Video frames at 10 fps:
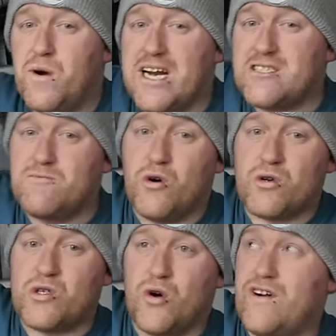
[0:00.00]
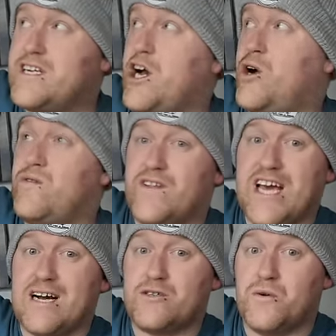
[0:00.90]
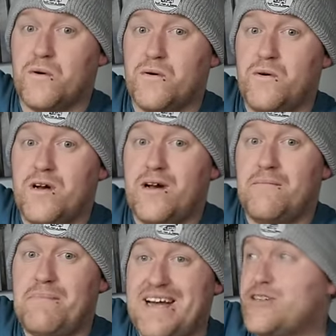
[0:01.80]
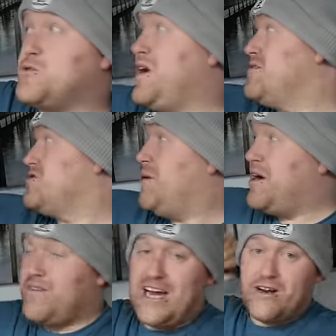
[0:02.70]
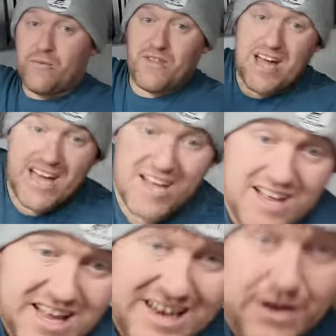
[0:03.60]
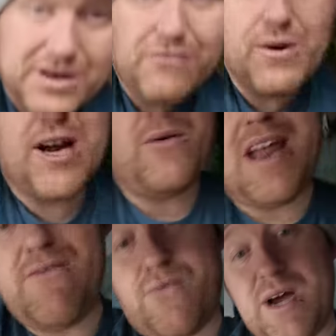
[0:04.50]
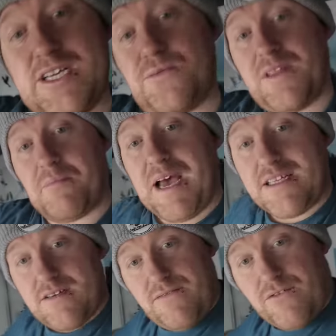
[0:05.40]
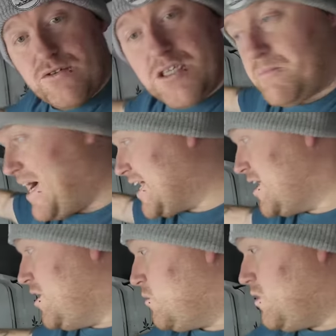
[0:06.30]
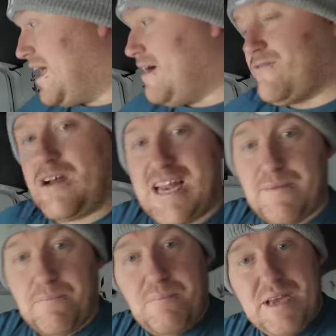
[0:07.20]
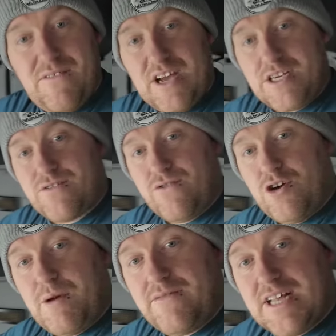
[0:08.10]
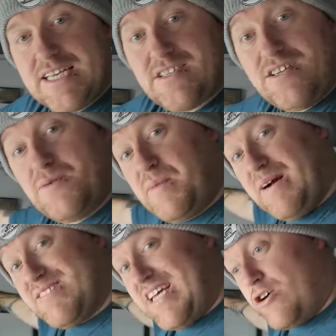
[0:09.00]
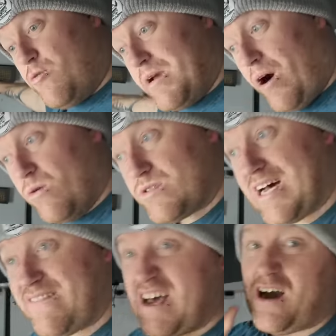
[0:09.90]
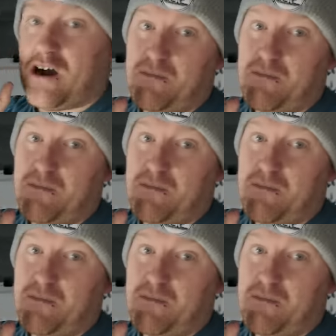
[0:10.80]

We'll get some more storage over the actual bed as well, some overhead up there. Now, if we go lengthways with the bed, front to back, we'll have a bit of extra room over that side, so we'll be able to stick cubby holes down there.